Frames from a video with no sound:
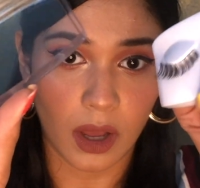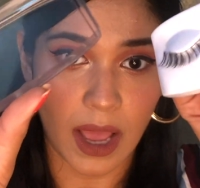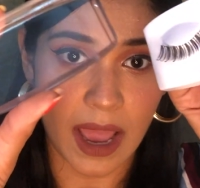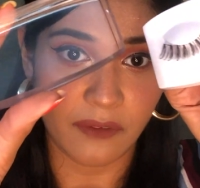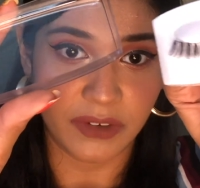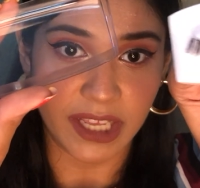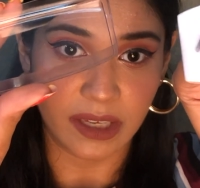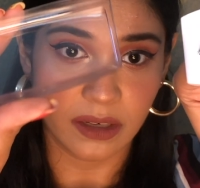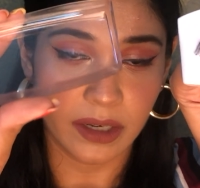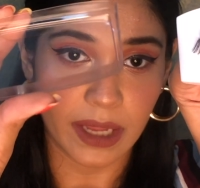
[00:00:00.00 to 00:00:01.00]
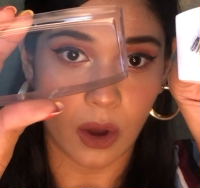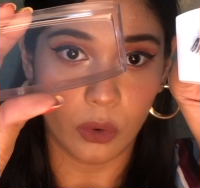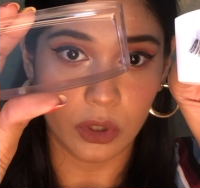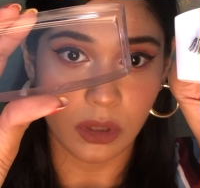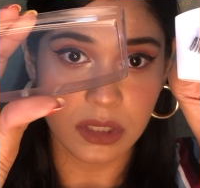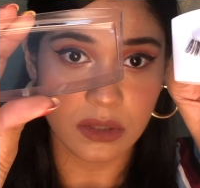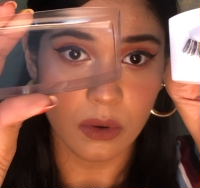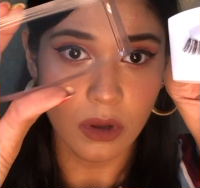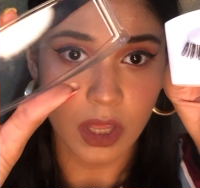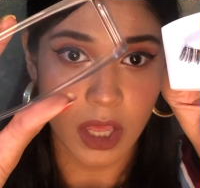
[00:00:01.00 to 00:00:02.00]
have taken it out
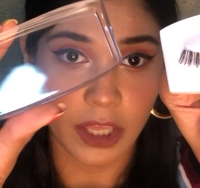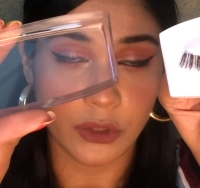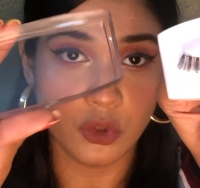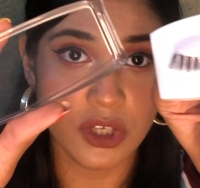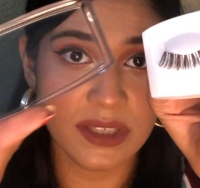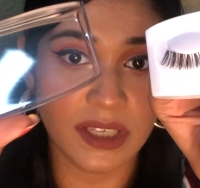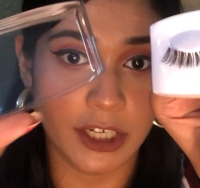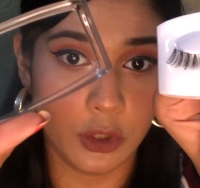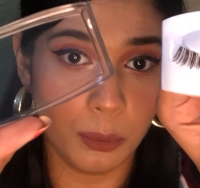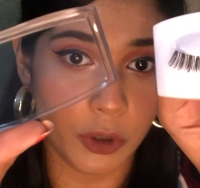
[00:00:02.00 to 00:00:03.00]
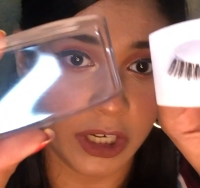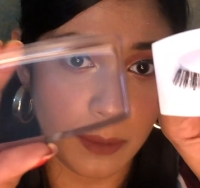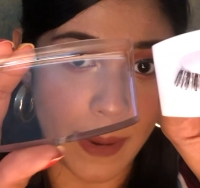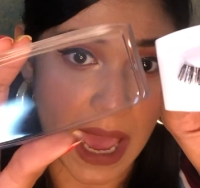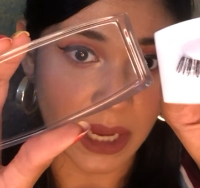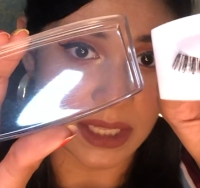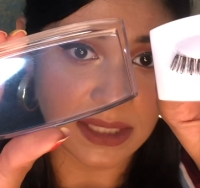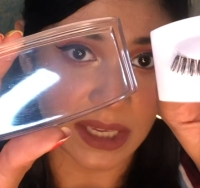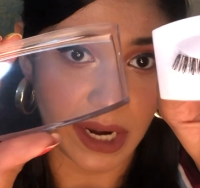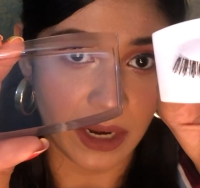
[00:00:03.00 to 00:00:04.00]
also you just need to put it back
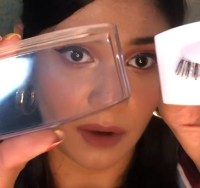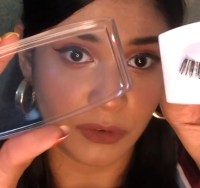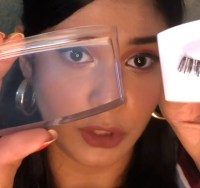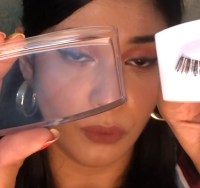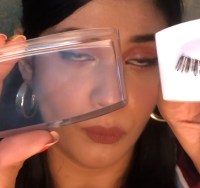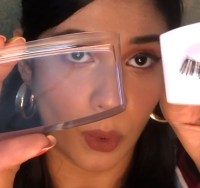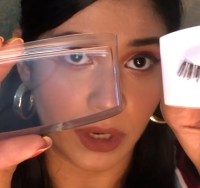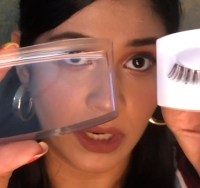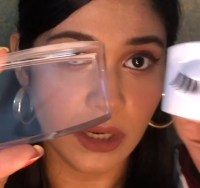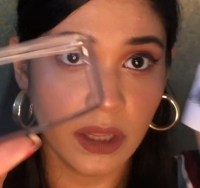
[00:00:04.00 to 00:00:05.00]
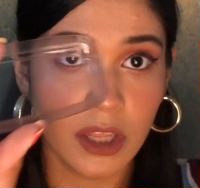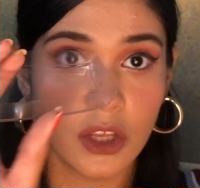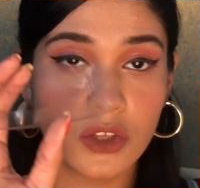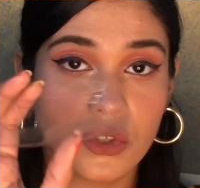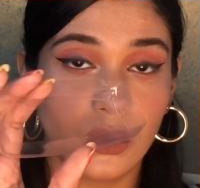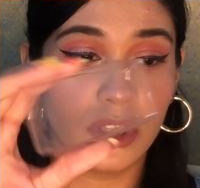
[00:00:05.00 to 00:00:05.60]
inside after you want it so